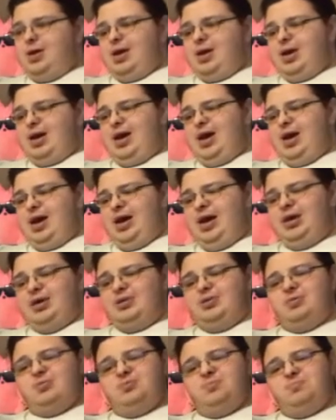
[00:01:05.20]

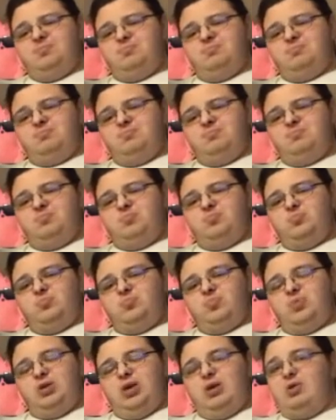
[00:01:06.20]
And
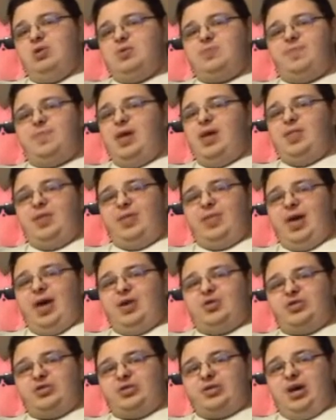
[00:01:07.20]
it was mainly
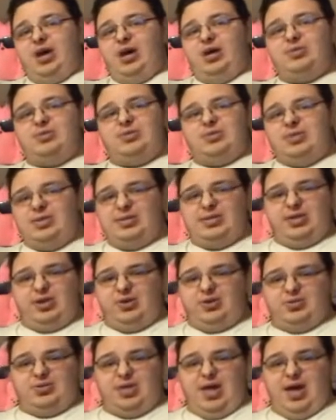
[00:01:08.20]
that just because it's easy to
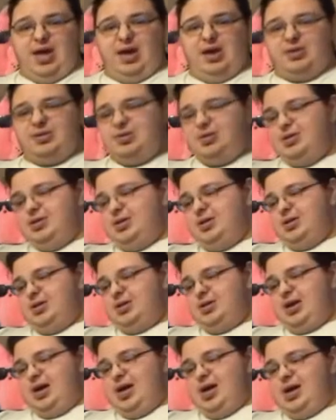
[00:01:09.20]
understand,
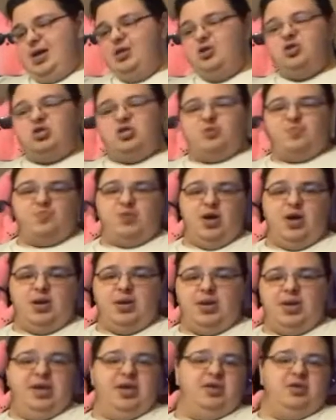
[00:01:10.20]
and you can just plug
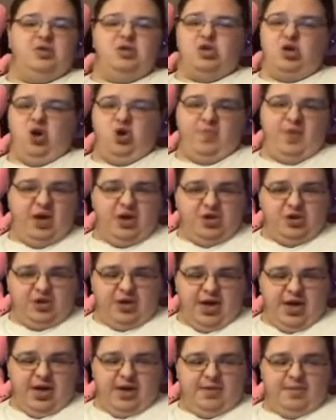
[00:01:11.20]
it in and go about your
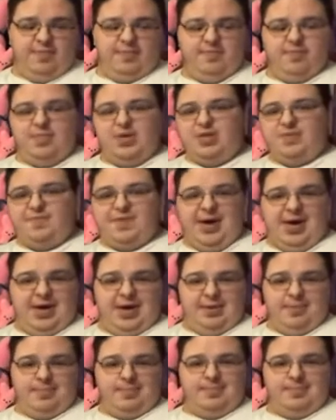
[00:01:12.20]
day. It's fine.